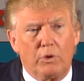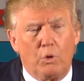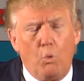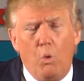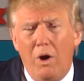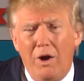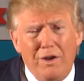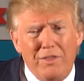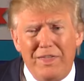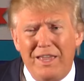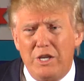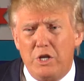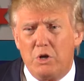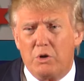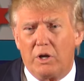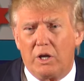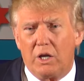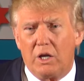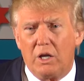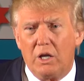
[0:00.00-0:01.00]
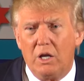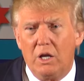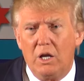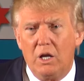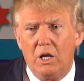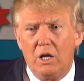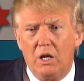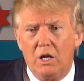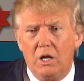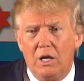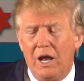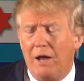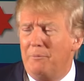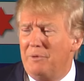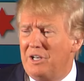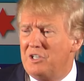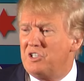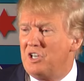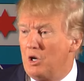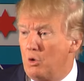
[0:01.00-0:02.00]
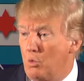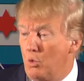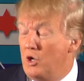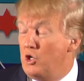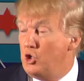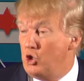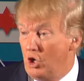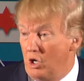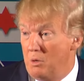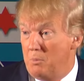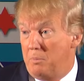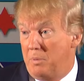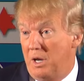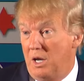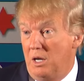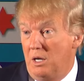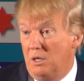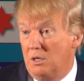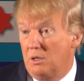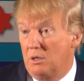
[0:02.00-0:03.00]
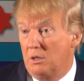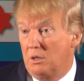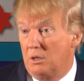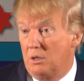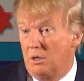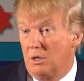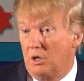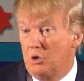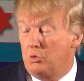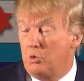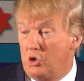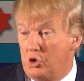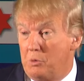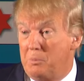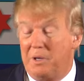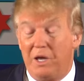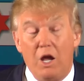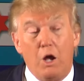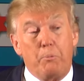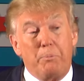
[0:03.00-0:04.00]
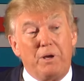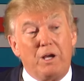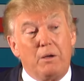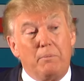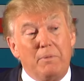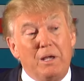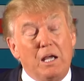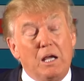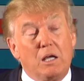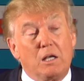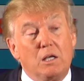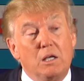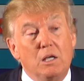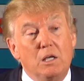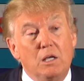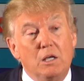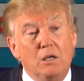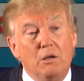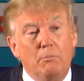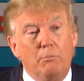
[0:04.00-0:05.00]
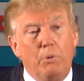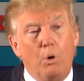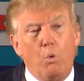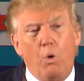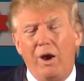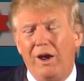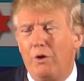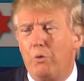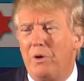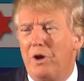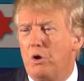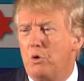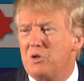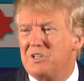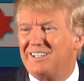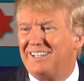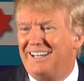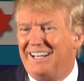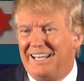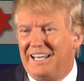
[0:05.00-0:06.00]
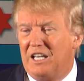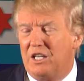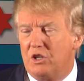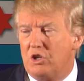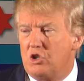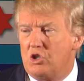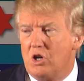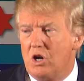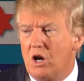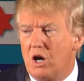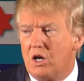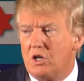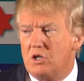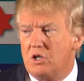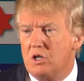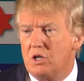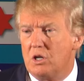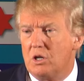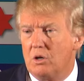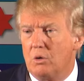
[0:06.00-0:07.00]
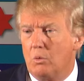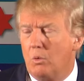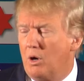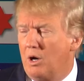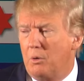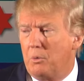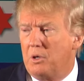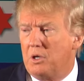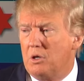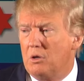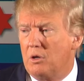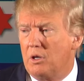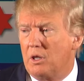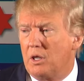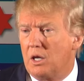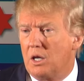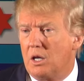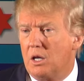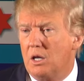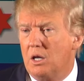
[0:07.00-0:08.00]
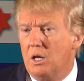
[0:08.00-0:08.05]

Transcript: Why aren't they doing it? Now, I'm not saying we shouldn't be because we should be helping them out. But why are we always leading the charge? Why are we doing that?